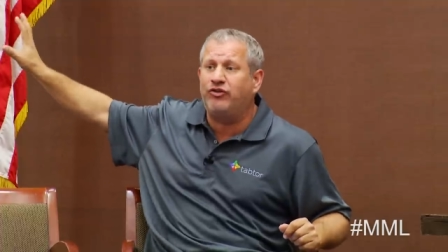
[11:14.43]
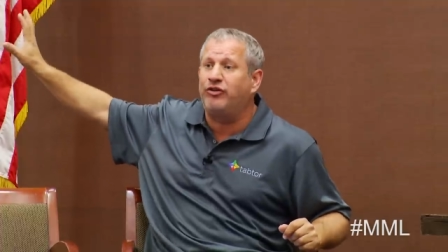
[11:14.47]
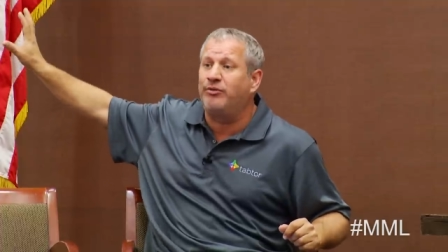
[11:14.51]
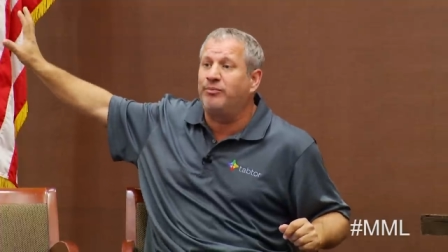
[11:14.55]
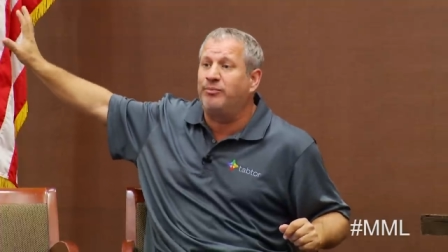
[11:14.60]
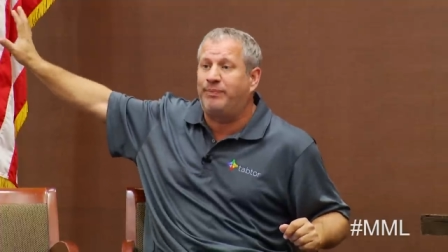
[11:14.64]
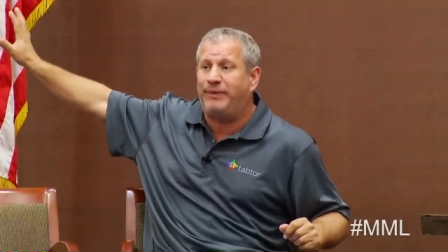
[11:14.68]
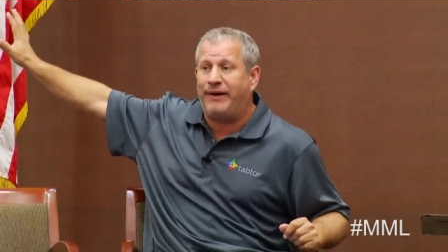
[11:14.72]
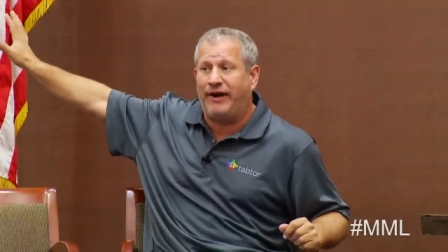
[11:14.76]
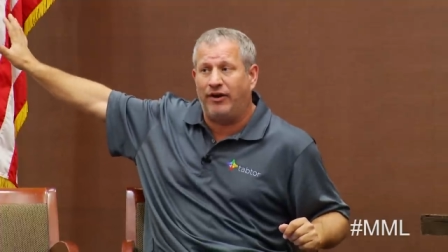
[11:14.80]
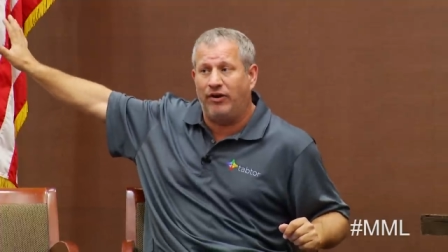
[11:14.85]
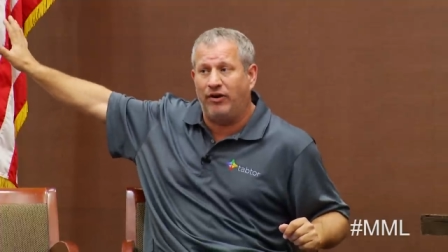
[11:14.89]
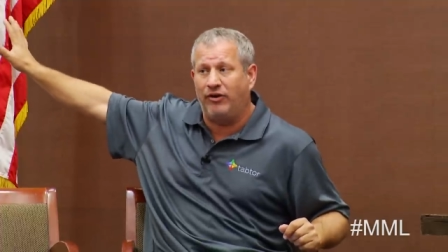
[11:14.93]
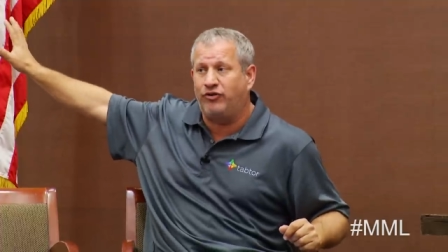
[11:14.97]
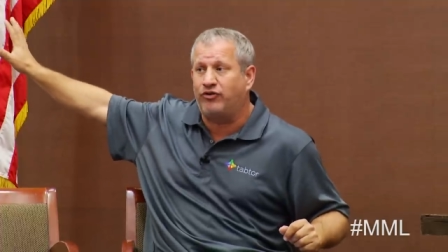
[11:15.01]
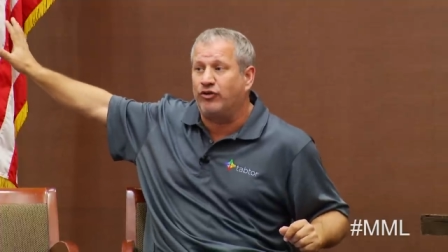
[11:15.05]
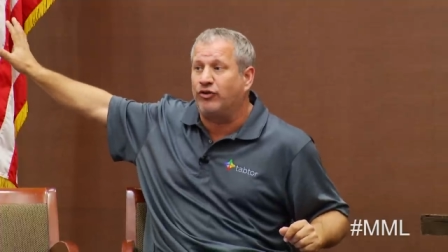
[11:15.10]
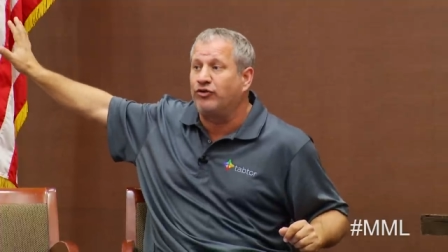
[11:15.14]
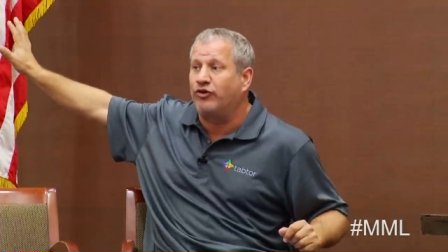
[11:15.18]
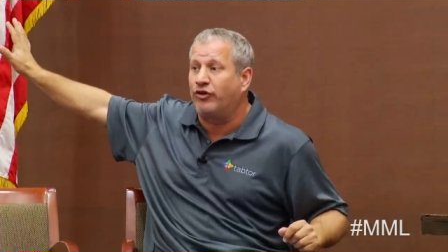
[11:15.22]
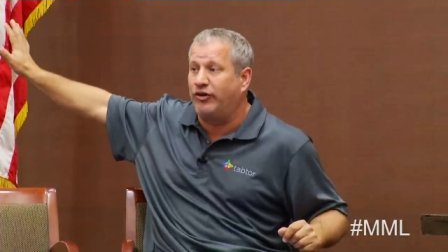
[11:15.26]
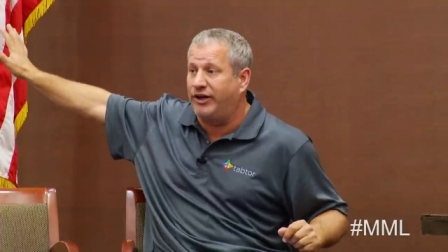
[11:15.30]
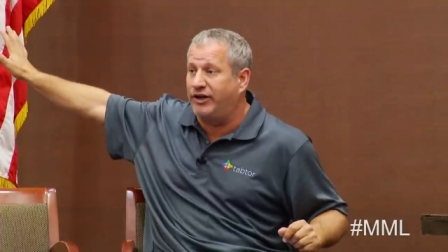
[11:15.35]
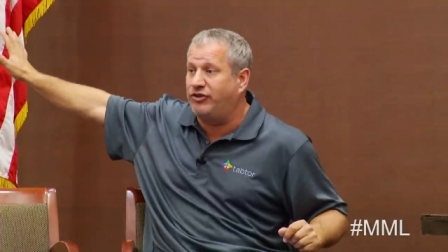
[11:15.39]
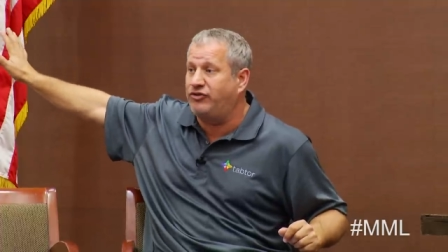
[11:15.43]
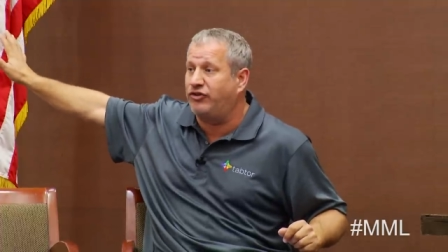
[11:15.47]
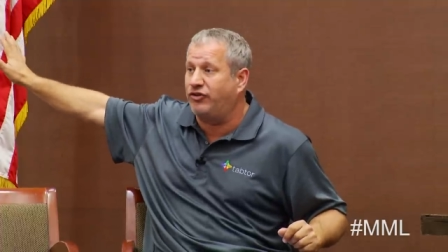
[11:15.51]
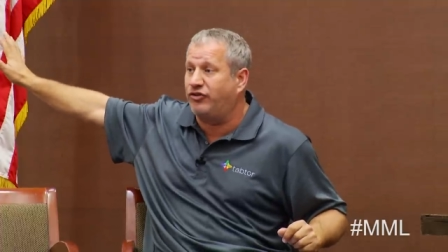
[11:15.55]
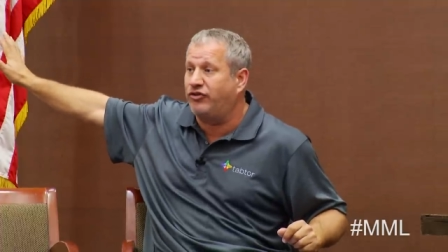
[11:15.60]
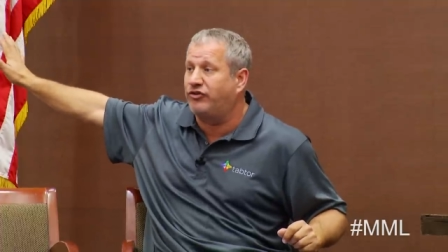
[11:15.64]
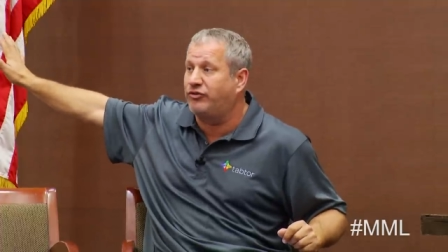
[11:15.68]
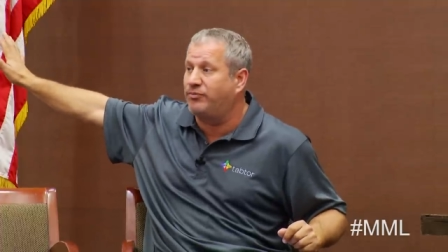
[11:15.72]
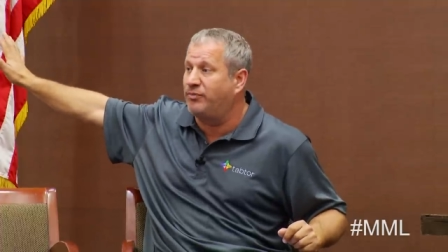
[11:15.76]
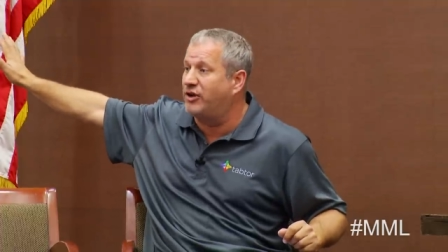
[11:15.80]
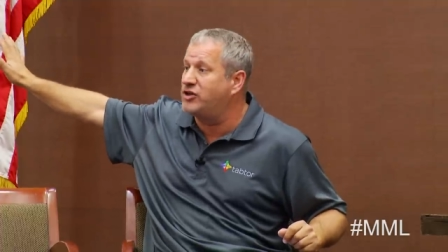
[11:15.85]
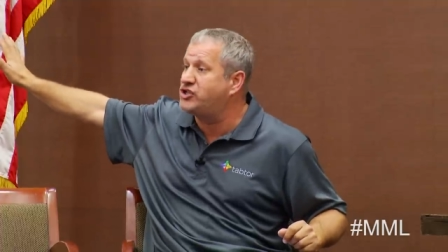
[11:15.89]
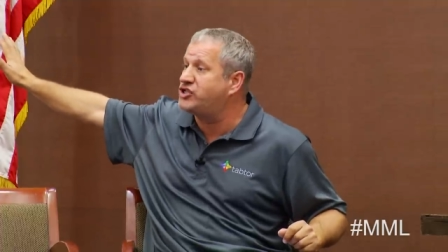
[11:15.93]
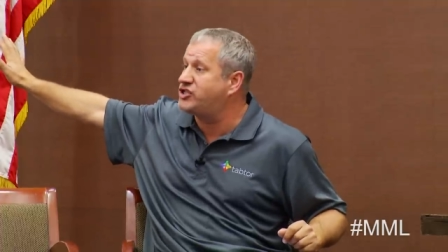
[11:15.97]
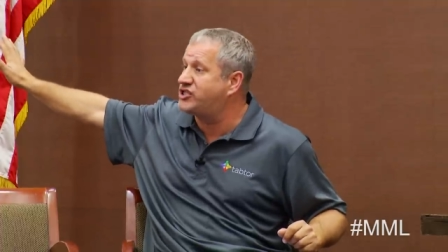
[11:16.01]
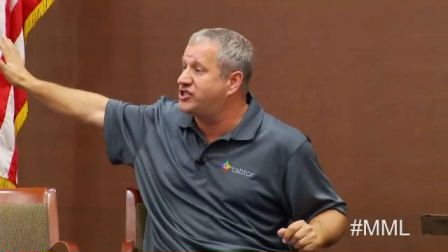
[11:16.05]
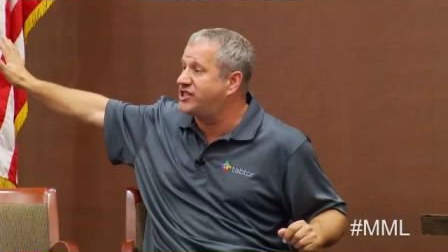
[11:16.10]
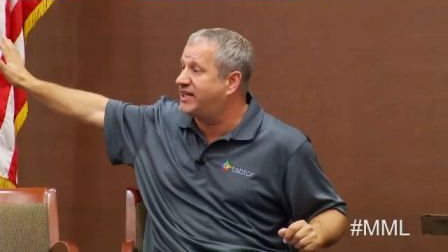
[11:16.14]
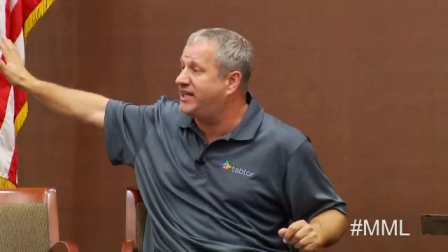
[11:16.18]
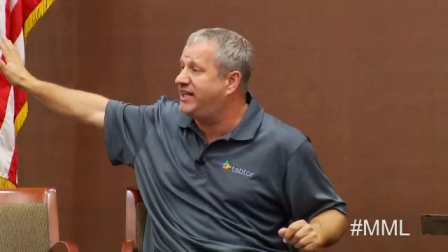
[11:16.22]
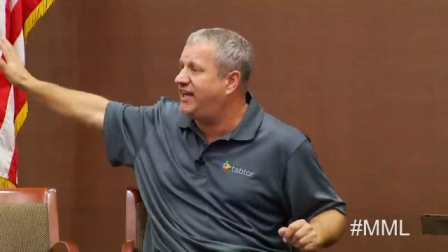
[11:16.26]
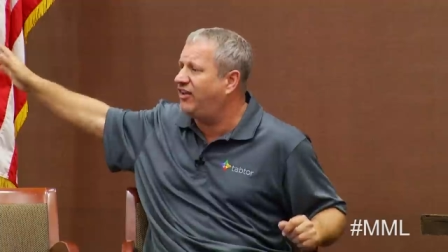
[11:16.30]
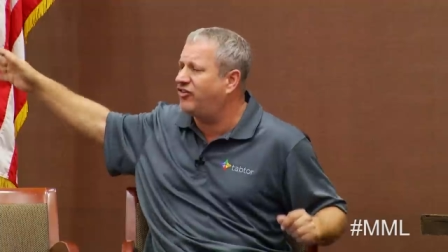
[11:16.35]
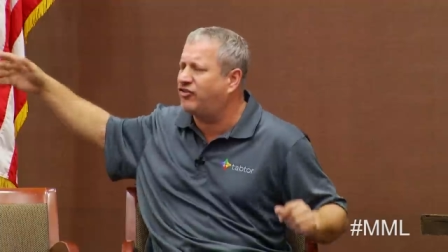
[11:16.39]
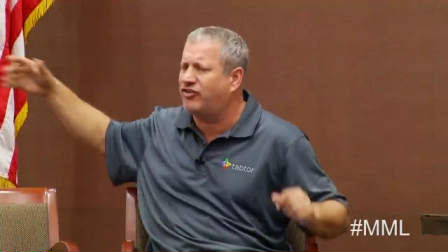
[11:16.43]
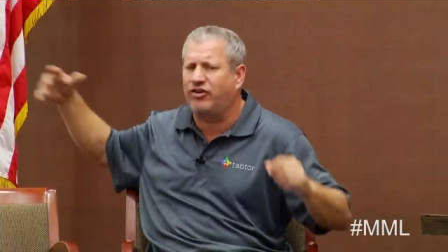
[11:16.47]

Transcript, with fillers: and parents are learning just as much as the kids,